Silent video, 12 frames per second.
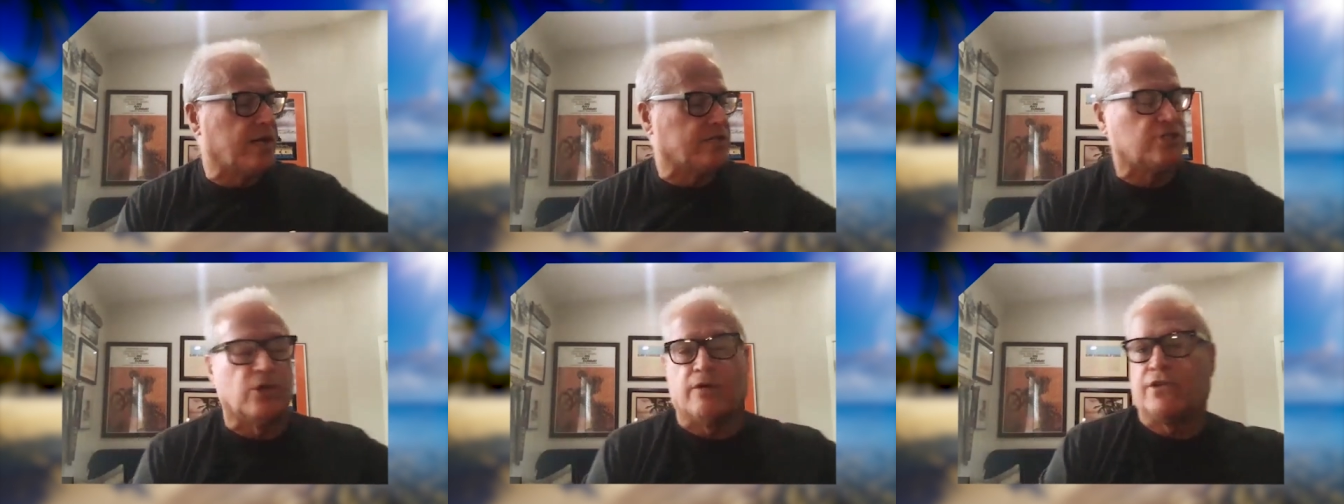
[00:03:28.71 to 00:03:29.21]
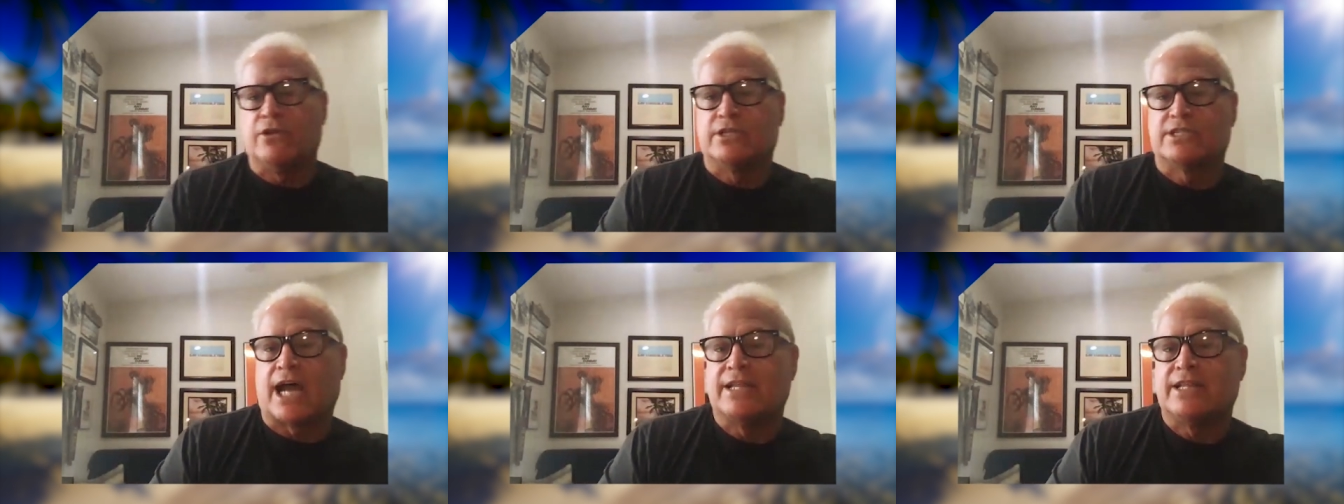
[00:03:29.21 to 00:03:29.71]
So if you
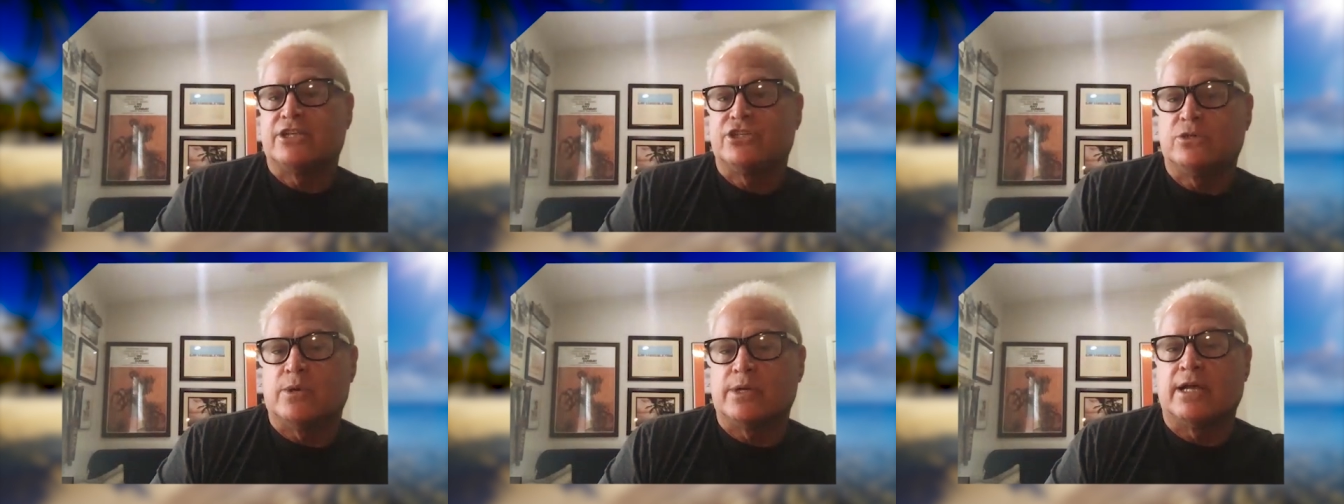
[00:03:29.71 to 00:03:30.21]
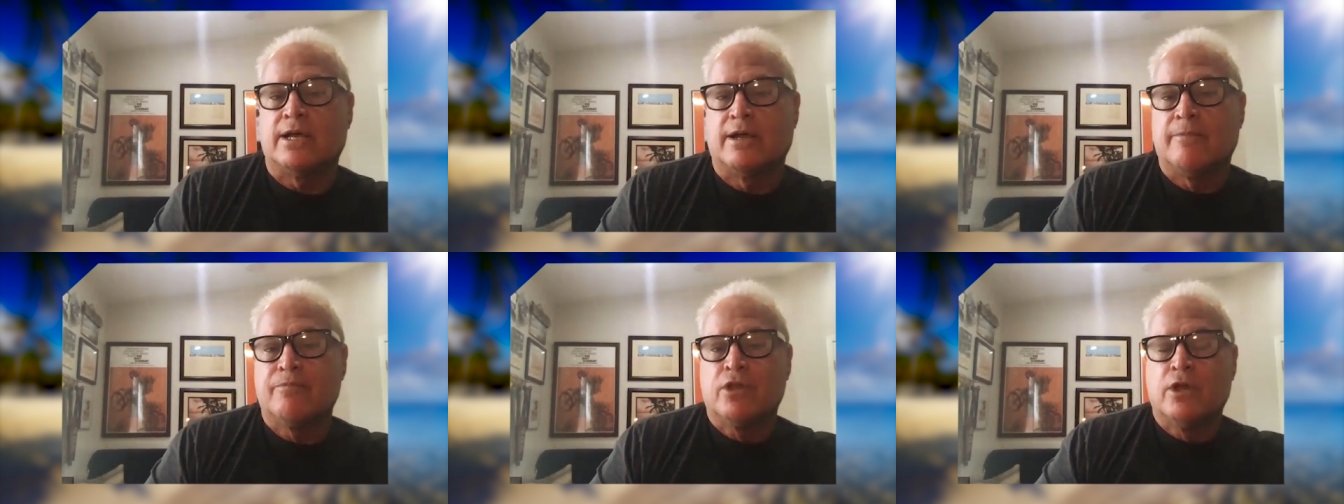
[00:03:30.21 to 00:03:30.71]
decide that you want to
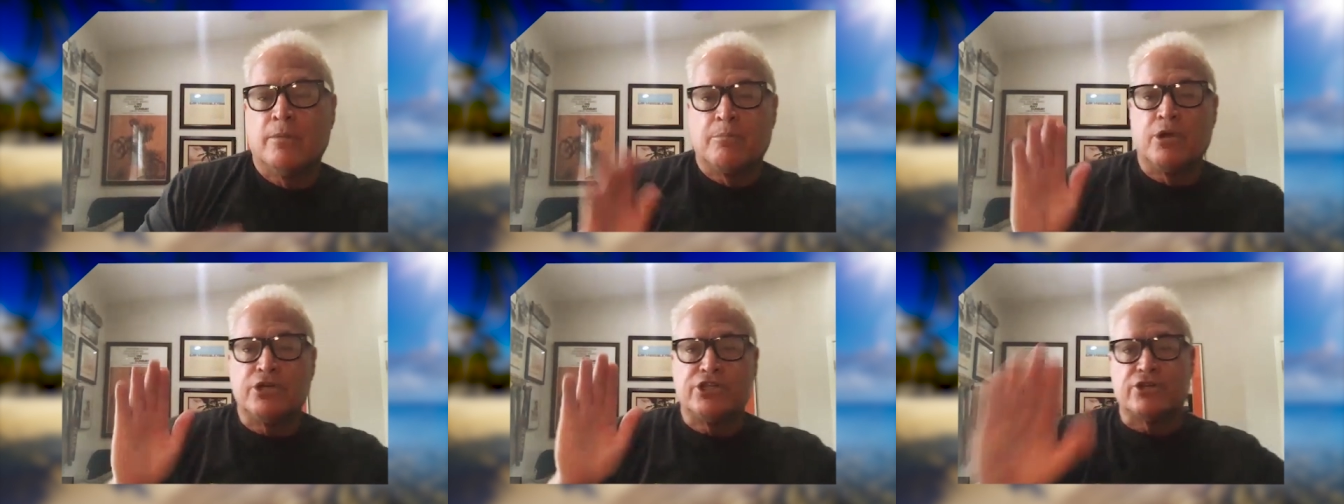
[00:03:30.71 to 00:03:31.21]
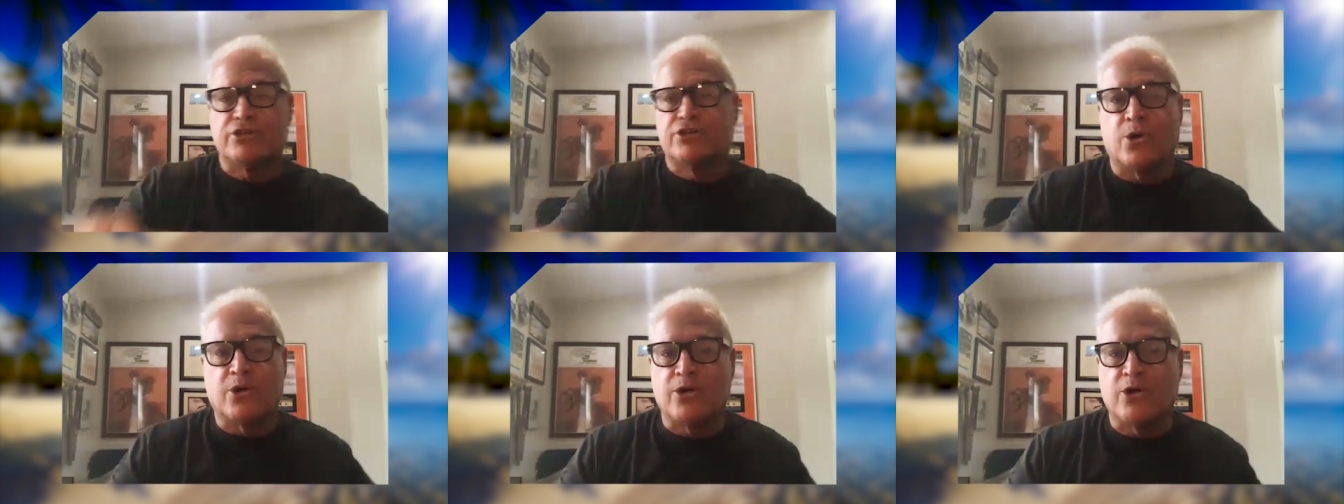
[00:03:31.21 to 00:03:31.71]
push your
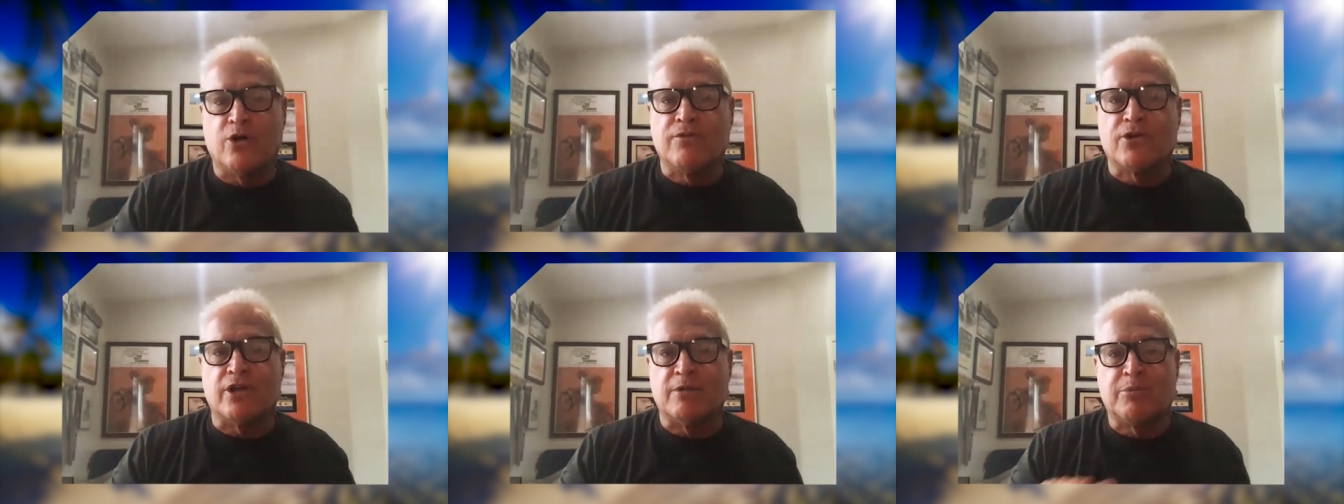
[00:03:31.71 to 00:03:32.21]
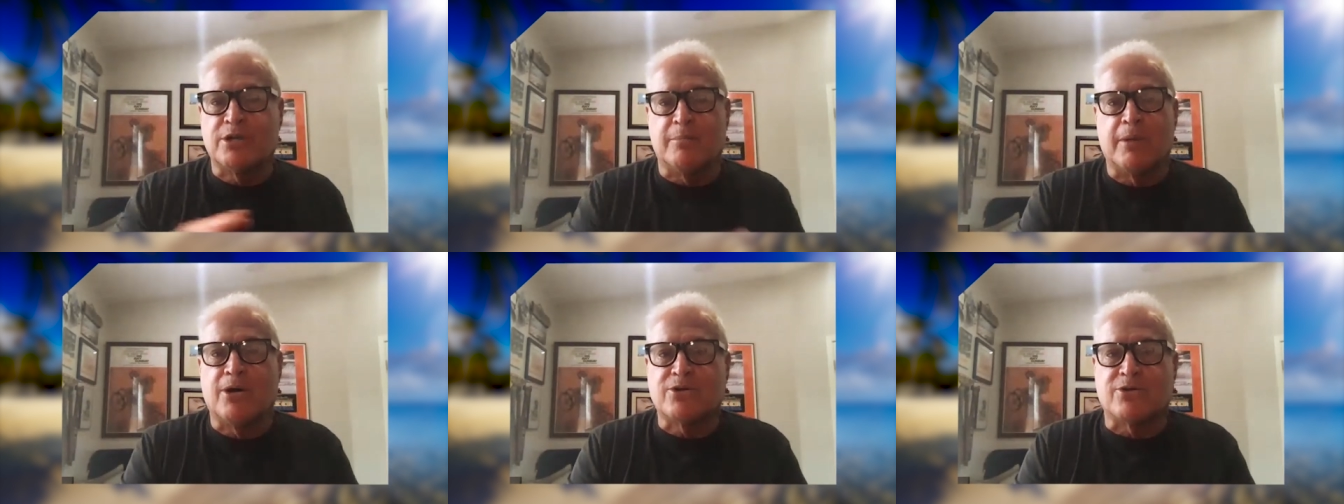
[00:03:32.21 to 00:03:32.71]
door over and put a
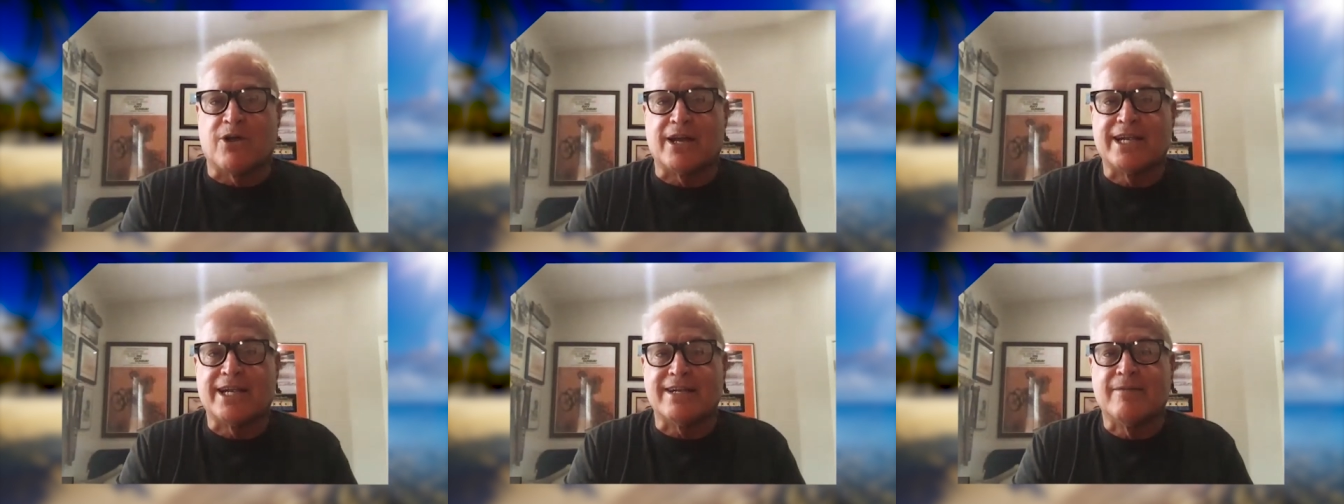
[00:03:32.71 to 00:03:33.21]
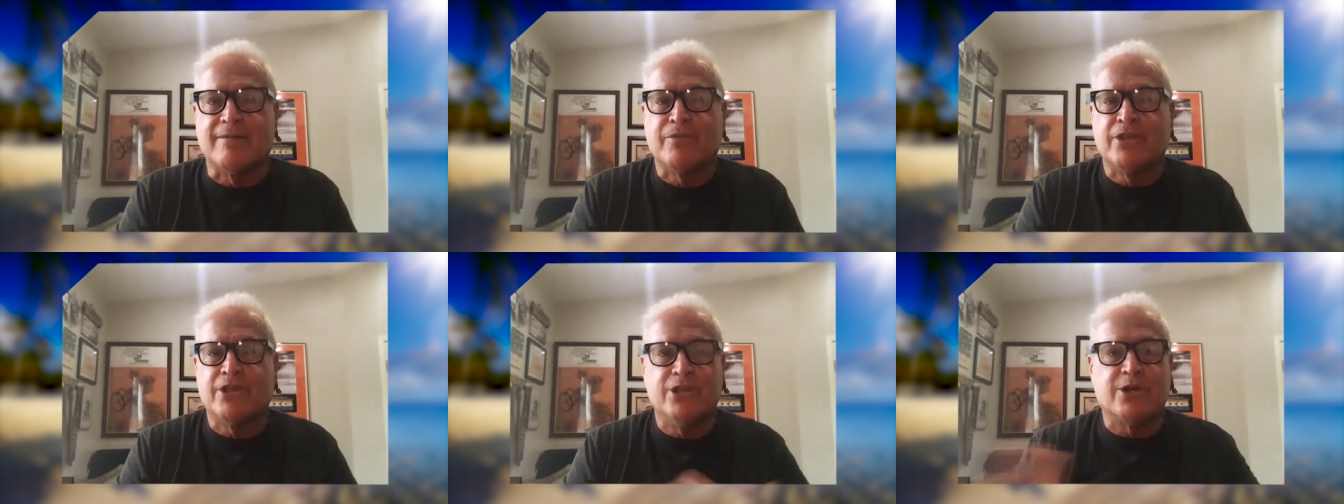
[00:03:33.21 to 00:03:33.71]
motor on it,
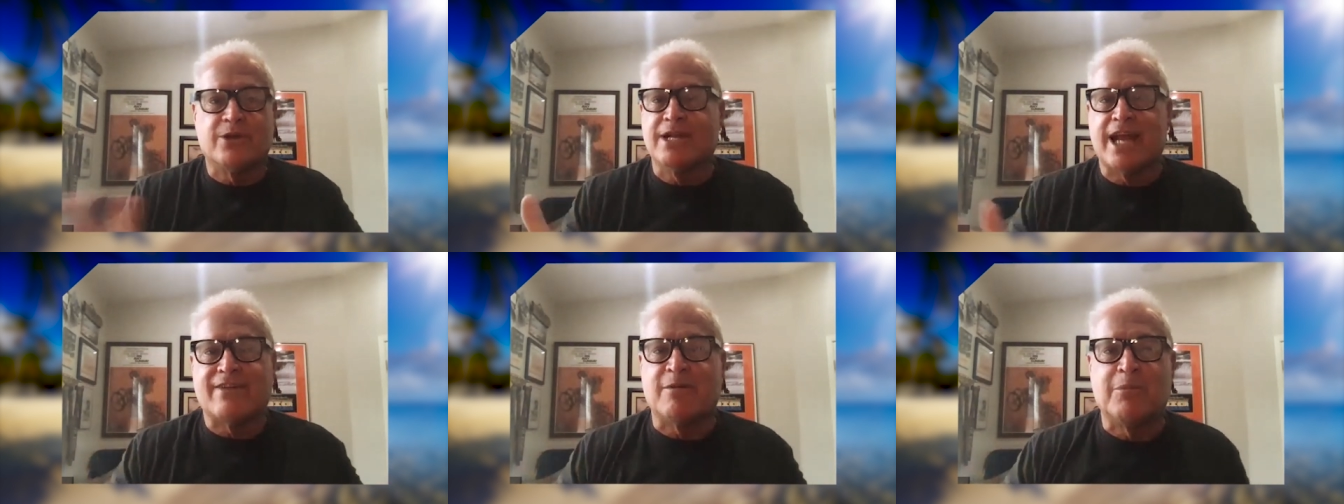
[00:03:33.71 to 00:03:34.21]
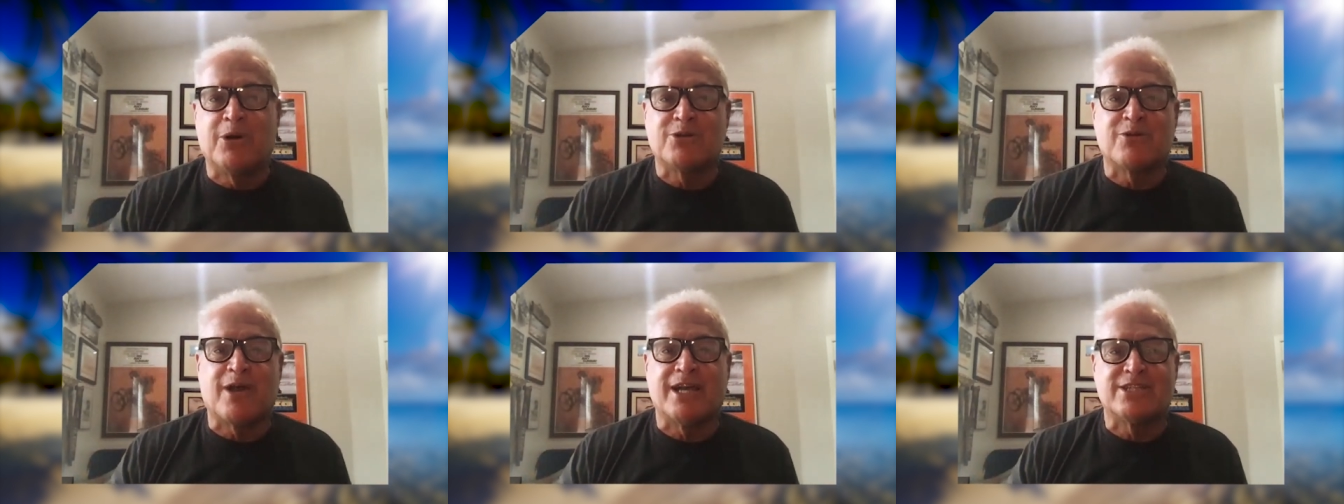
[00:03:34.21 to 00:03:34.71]
you can have a
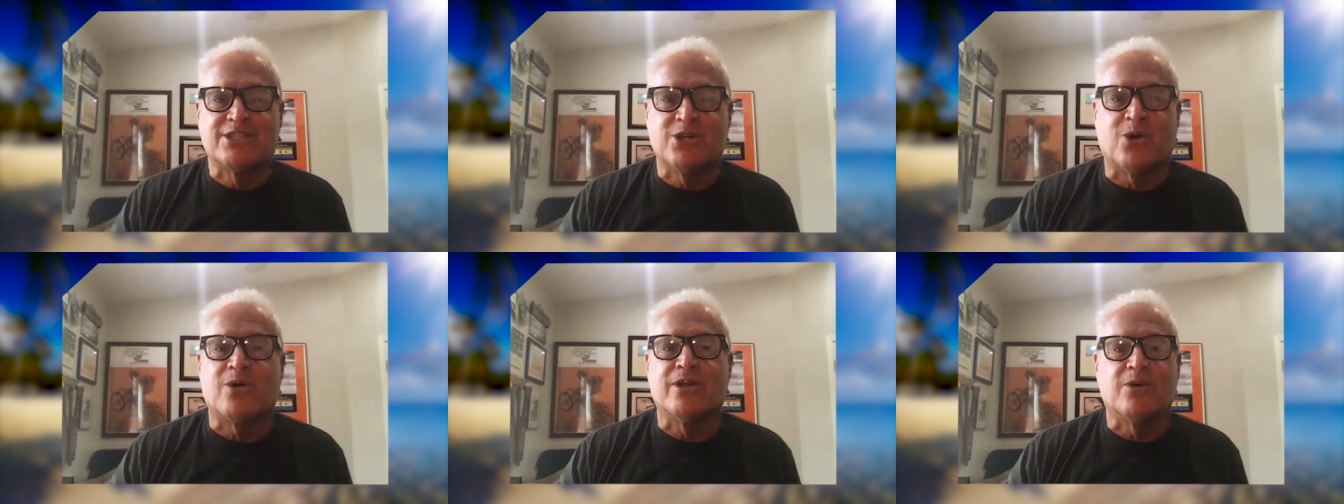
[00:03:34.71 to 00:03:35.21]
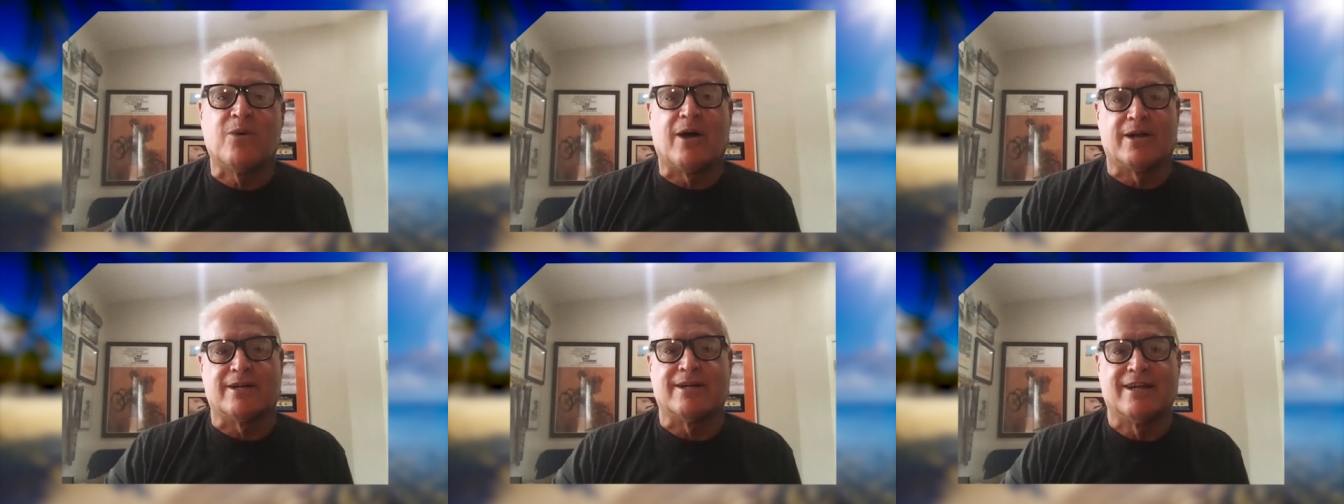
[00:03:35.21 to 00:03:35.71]
motorized door in the
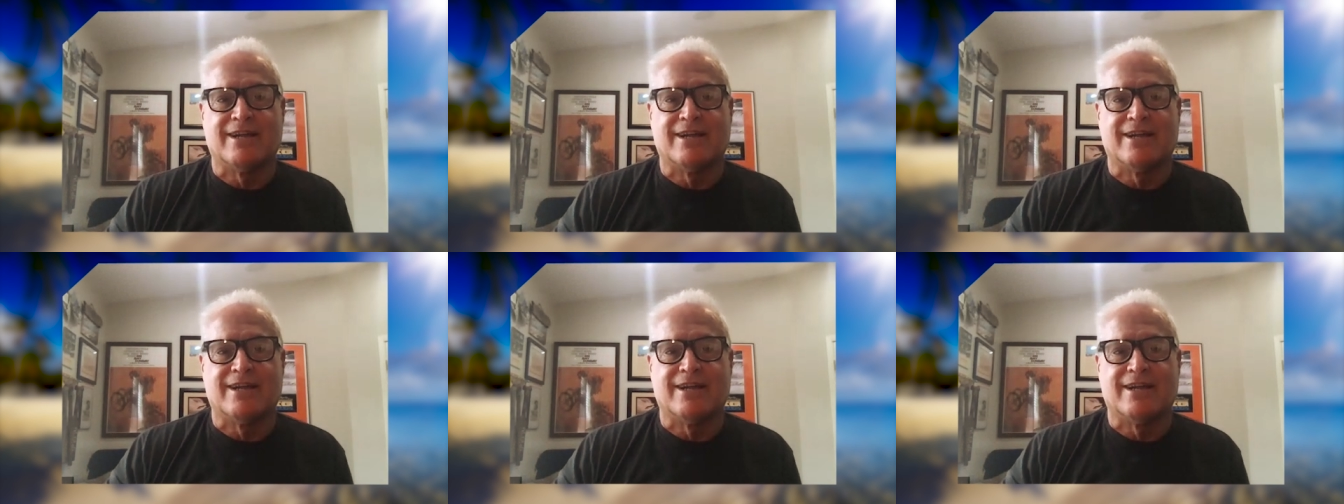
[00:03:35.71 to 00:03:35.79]
water.